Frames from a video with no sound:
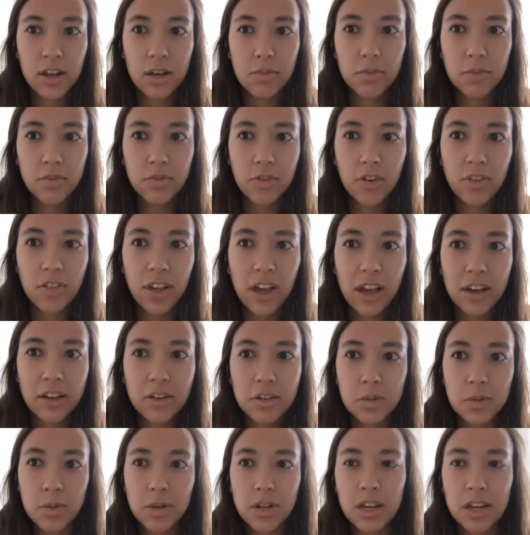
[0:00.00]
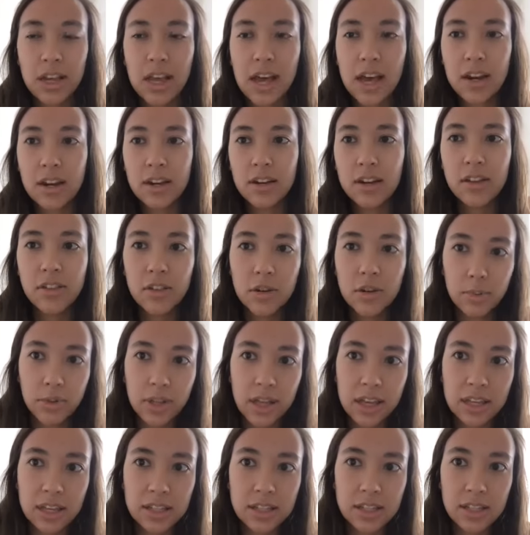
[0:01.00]
Before that, I was working at another
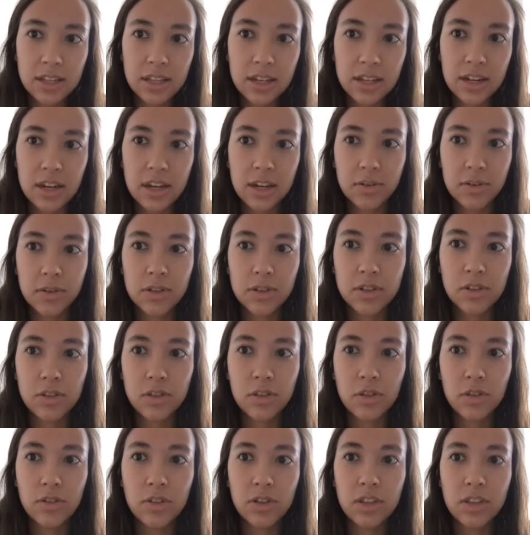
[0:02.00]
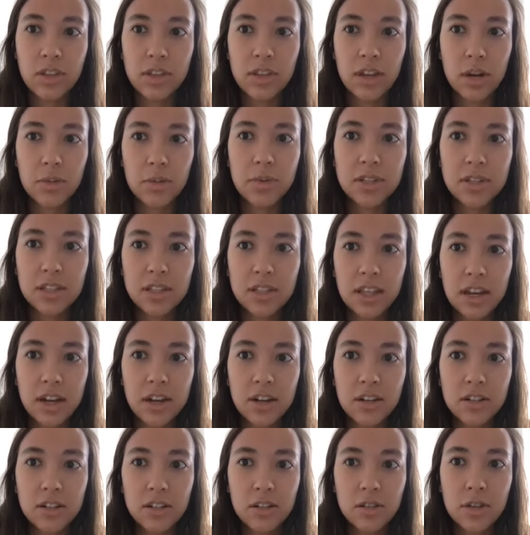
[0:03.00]
place and I was the only therapist
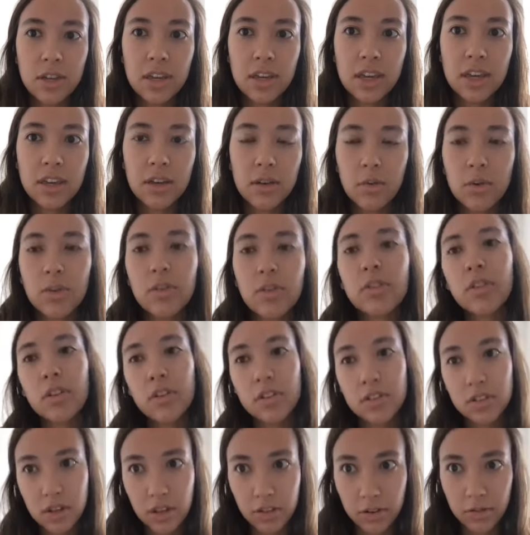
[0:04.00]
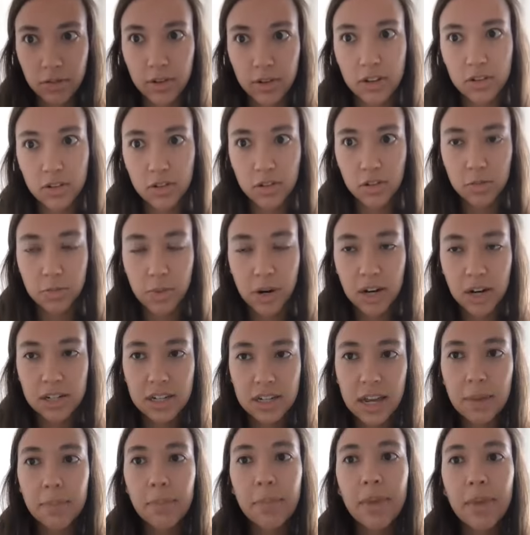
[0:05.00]
there doing it. Well, there was another one, she was
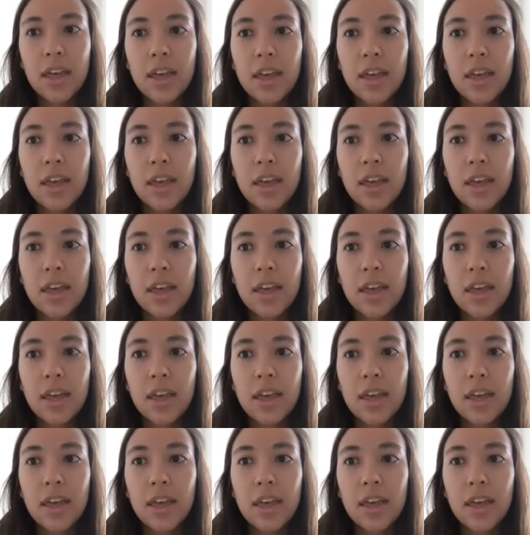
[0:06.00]
part-time.